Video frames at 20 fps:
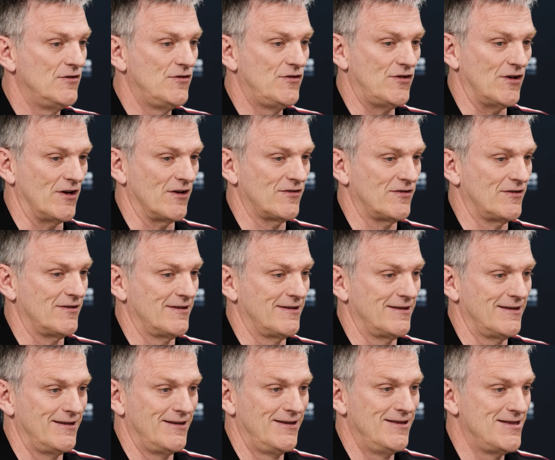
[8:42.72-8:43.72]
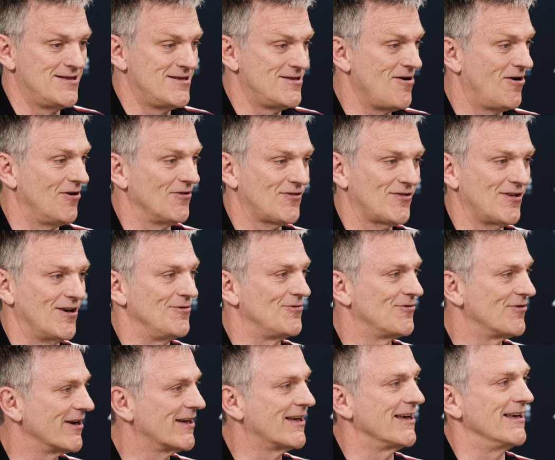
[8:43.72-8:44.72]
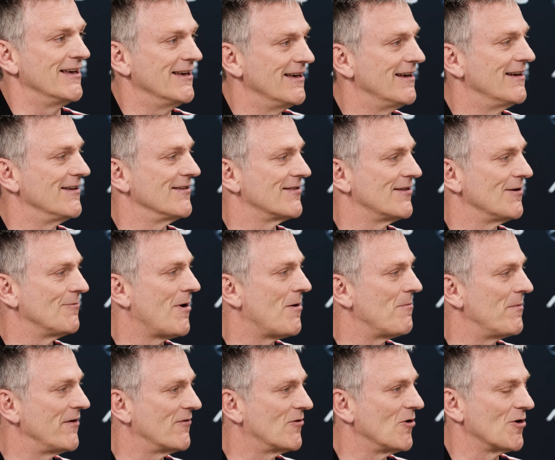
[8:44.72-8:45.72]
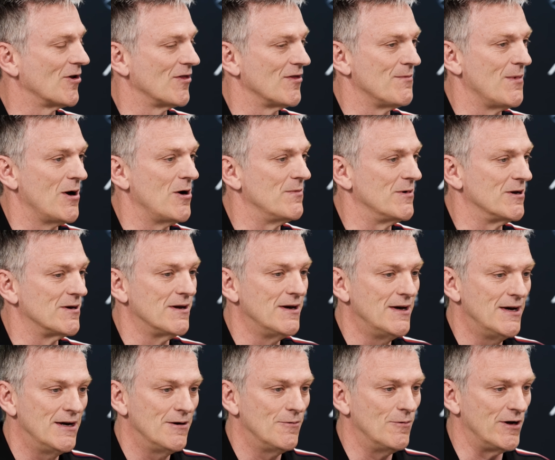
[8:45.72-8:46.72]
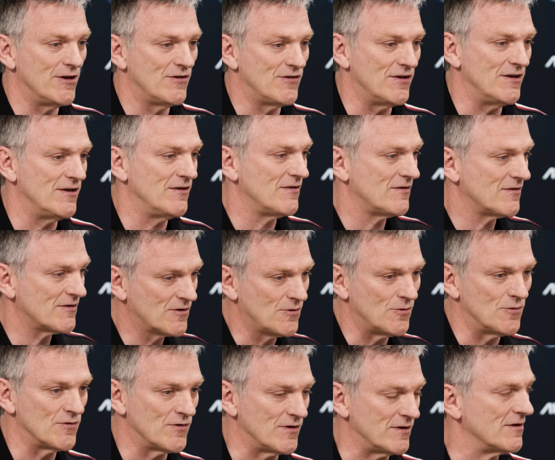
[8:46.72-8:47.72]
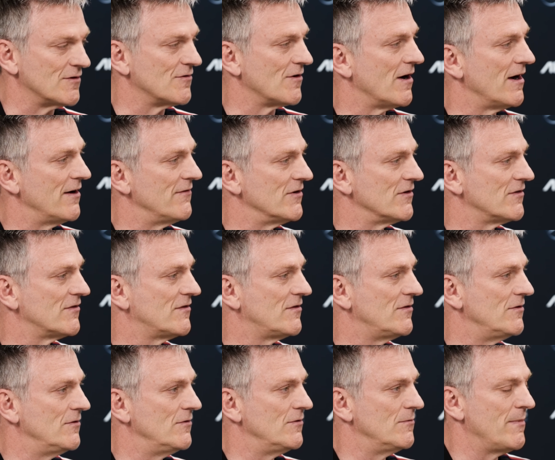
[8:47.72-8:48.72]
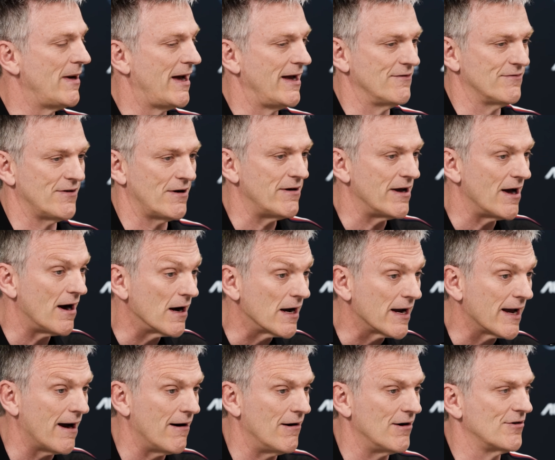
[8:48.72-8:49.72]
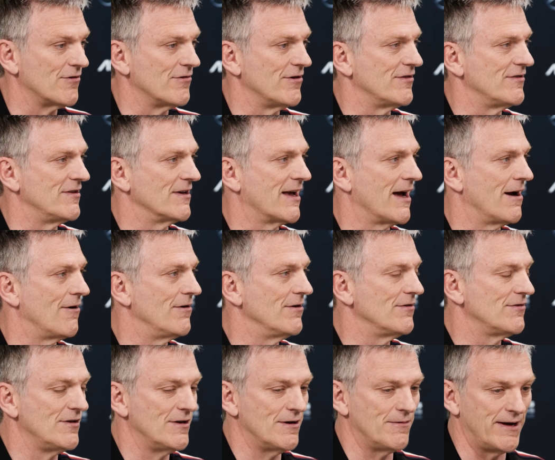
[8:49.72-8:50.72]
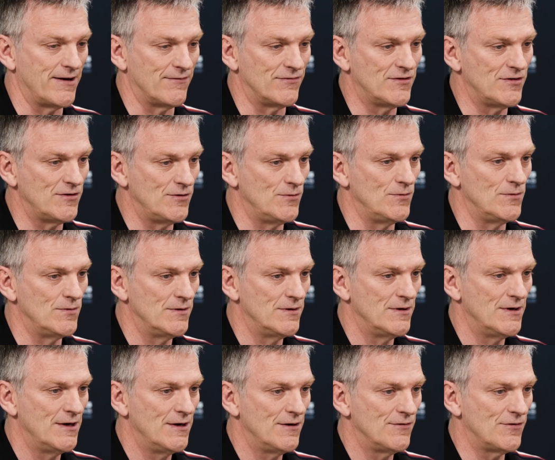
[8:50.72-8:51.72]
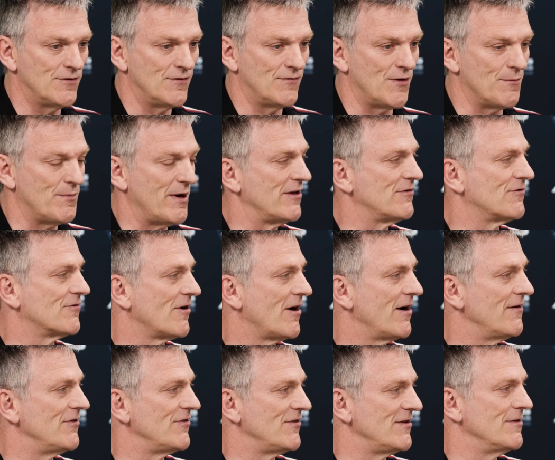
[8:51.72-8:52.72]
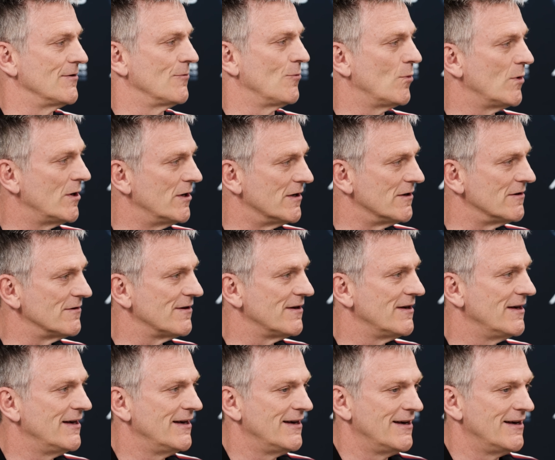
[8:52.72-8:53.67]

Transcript: just not so tricky as the one we've got at the moment, which is causing the drivers to make very uncharacteristic errors. You know, we have two two of the best drivers in the world,